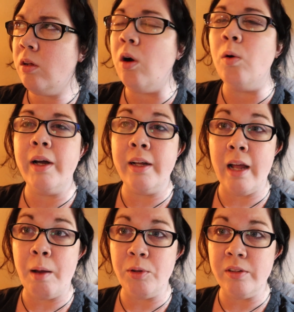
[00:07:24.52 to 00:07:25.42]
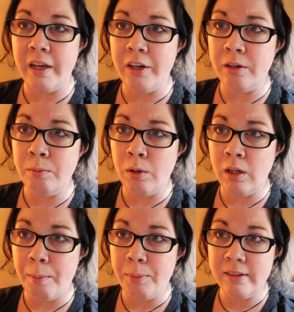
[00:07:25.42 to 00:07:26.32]
oh, an apple cider,
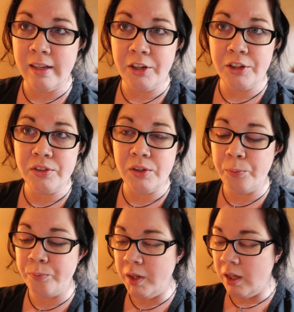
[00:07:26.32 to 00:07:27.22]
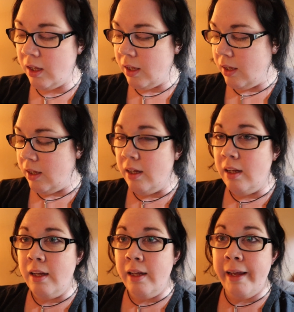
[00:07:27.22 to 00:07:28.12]
mulled apple cider. So
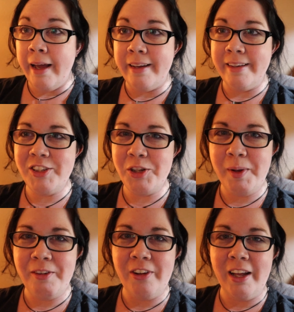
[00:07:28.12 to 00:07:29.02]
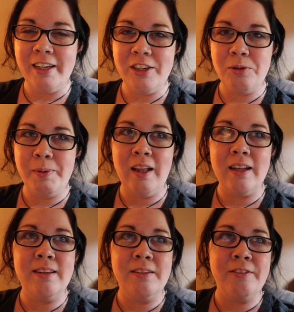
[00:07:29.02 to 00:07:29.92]
yeah, it should be fun. It should be
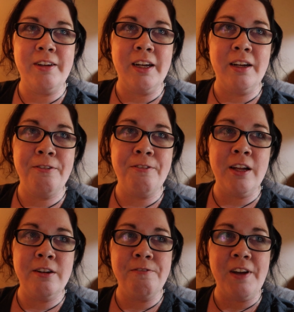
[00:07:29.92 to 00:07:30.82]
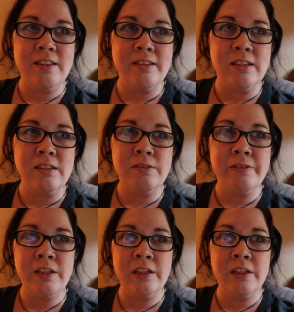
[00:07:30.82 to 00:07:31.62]
lots of fun, festive